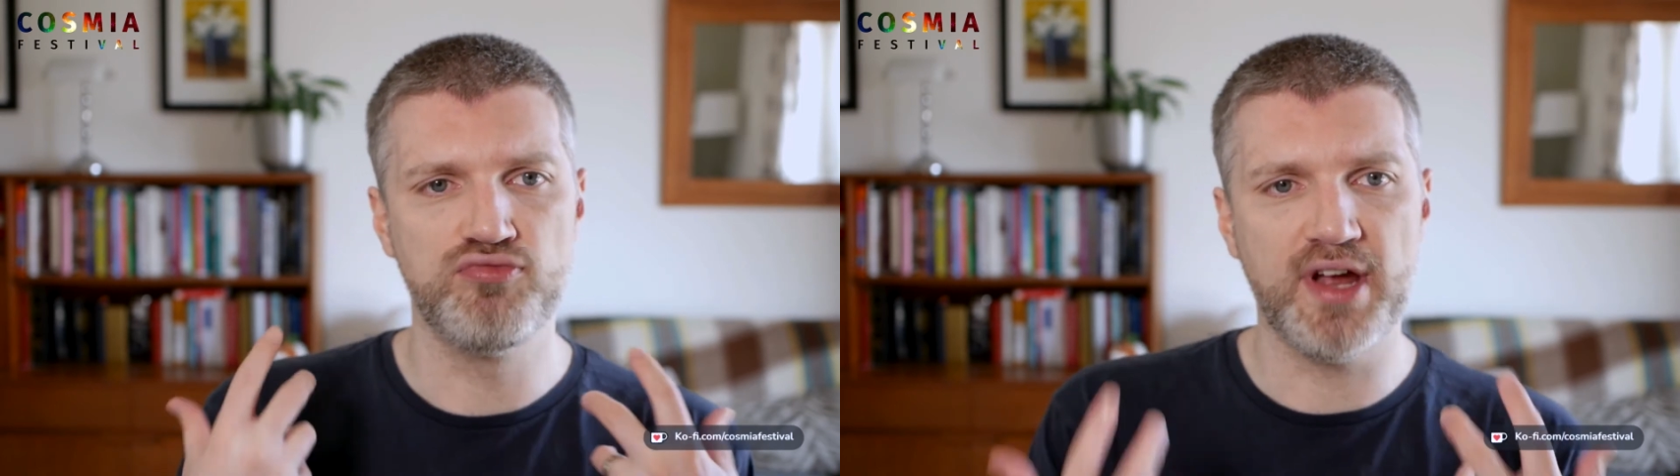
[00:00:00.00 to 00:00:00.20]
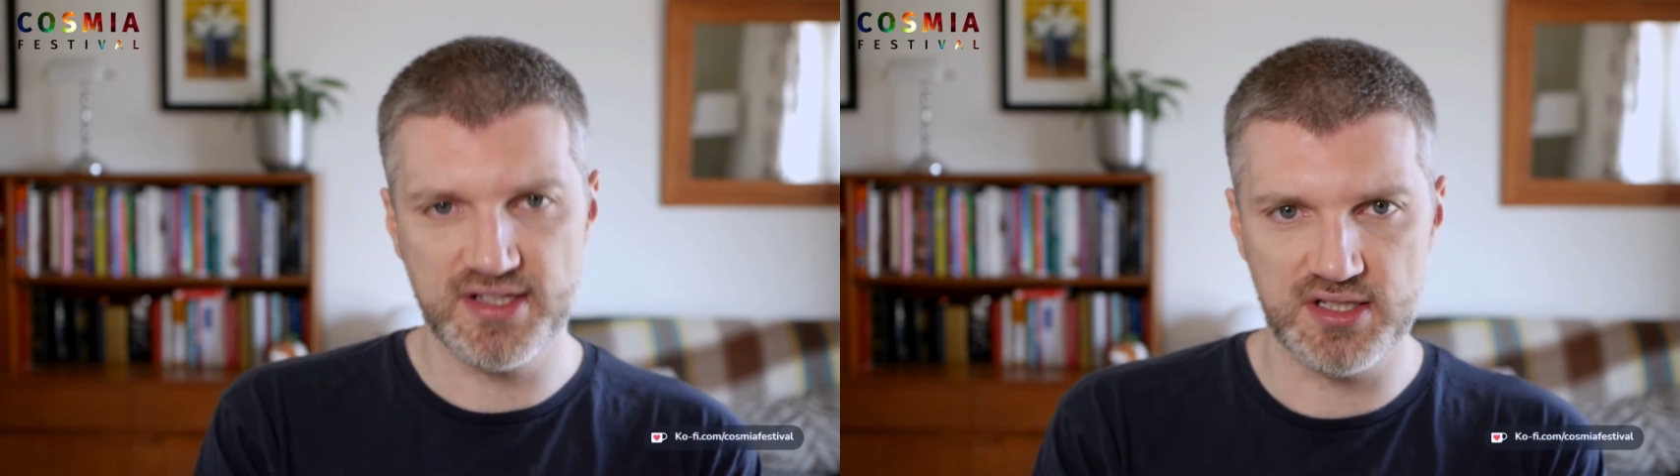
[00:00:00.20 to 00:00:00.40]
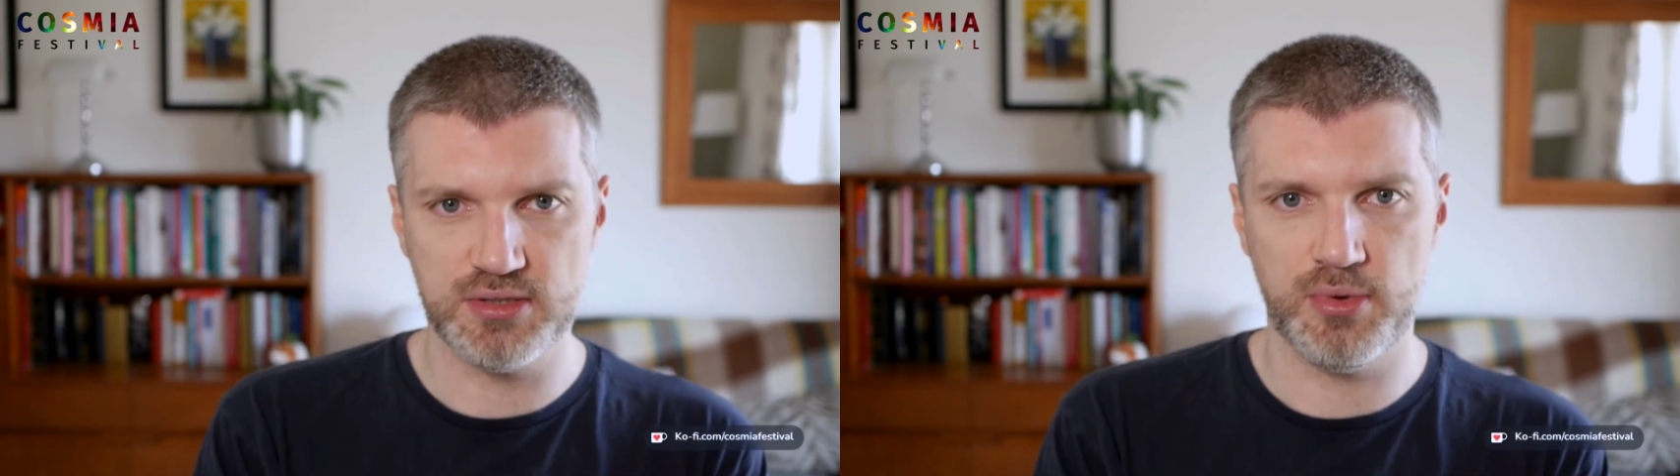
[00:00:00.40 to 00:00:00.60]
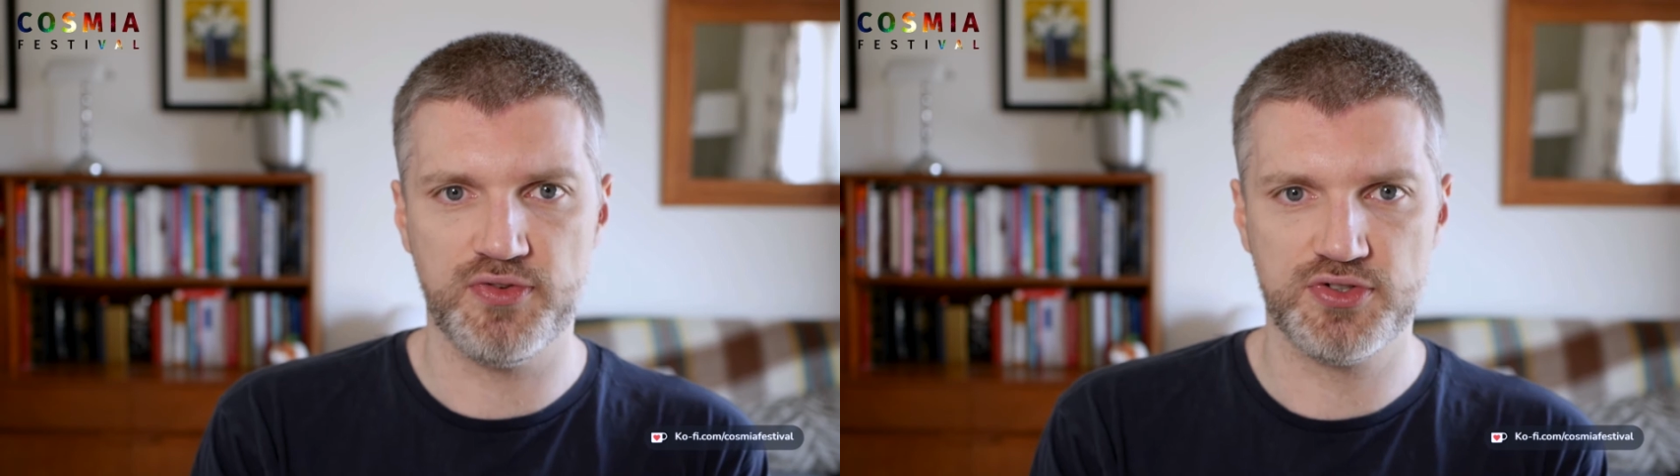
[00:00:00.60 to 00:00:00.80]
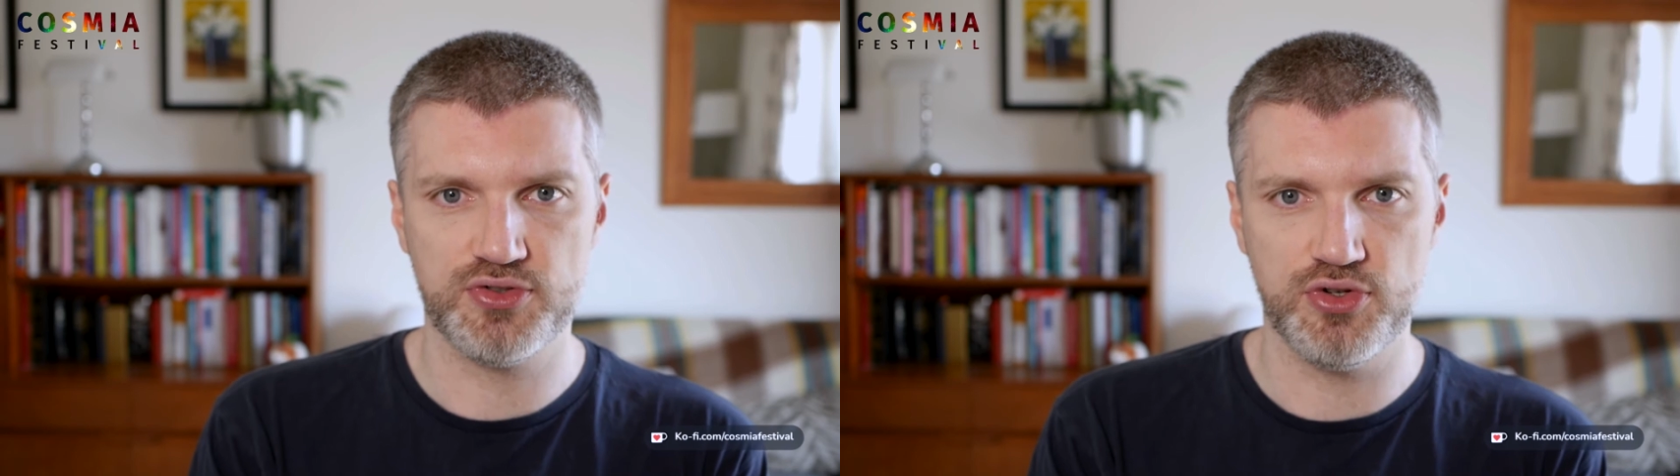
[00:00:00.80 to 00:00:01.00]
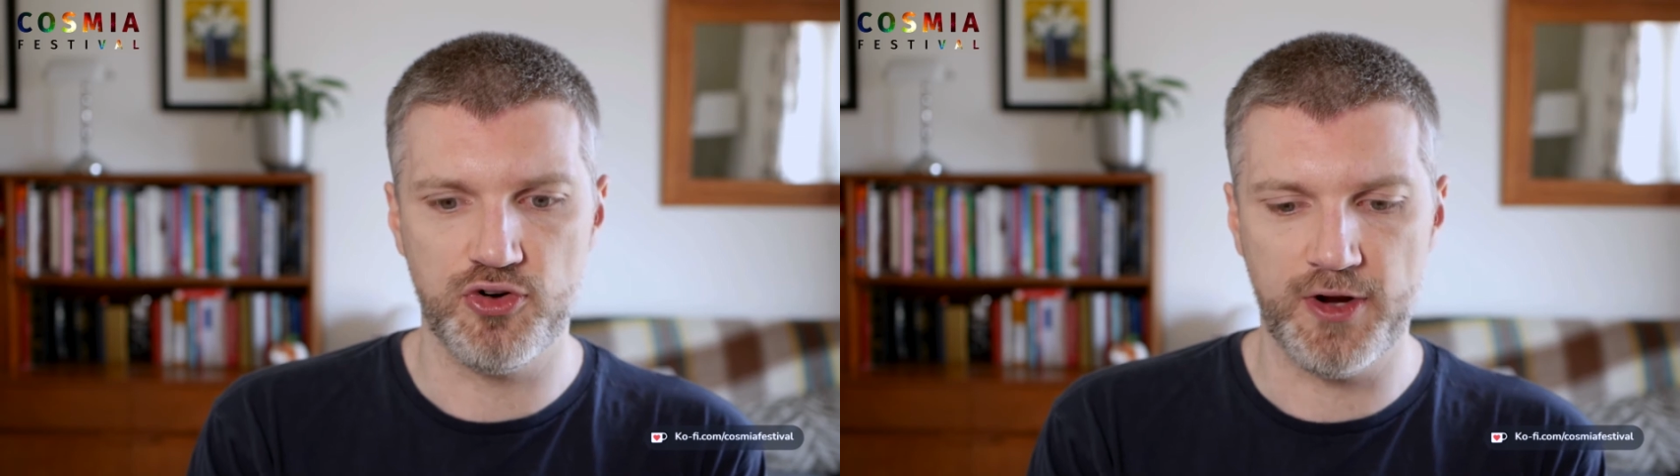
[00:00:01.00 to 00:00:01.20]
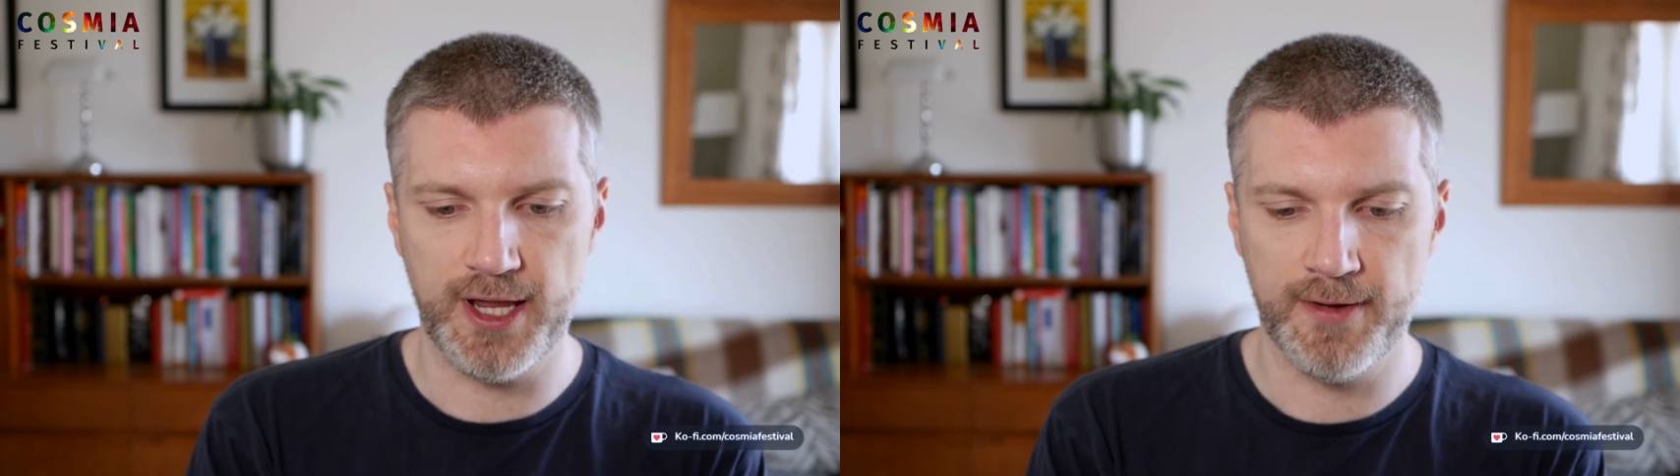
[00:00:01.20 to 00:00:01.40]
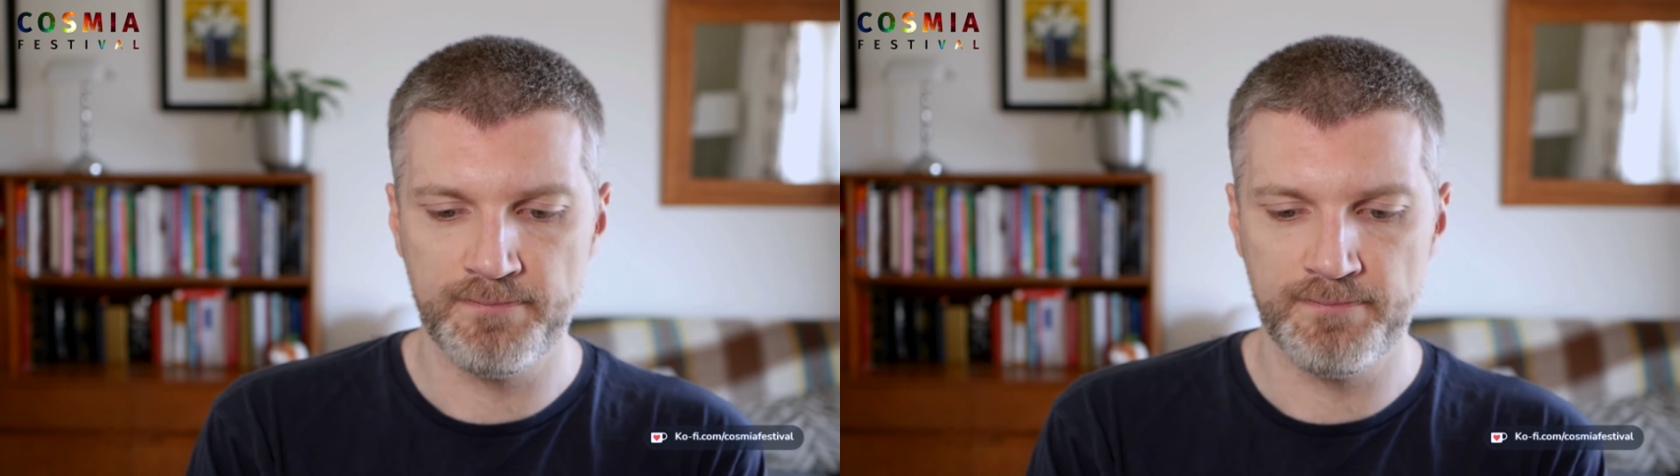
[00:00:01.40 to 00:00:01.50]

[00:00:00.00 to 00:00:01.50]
racism of the story.